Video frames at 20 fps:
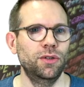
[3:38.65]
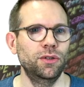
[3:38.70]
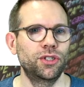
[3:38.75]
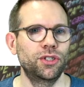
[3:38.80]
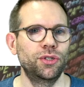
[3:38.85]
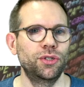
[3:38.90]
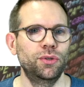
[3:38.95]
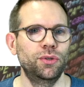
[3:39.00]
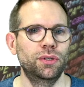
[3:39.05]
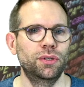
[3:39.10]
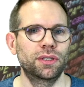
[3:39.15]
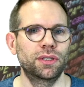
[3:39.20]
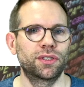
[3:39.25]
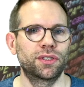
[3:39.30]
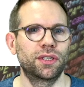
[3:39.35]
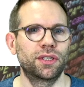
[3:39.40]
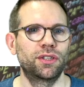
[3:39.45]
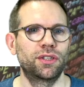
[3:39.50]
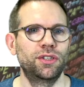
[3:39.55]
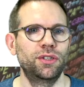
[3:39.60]
to
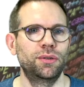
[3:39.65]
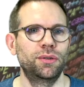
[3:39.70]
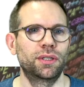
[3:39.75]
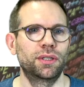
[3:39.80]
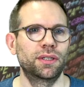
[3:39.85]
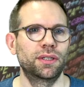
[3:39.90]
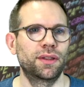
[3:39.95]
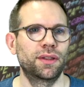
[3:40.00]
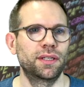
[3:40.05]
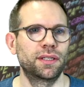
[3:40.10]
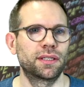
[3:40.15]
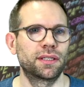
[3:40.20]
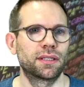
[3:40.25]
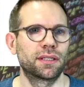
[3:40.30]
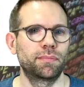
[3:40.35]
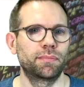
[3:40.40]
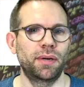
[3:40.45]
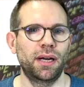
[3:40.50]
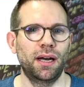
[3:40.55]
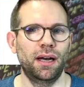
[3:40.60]
secure this
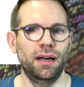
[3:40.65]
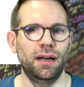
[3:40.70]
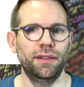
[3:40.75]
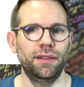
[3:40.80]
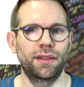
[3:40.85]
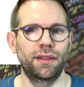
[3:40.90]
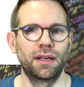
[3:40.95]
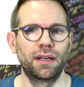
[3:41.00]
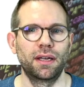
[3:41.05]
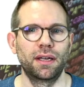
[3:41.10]
path?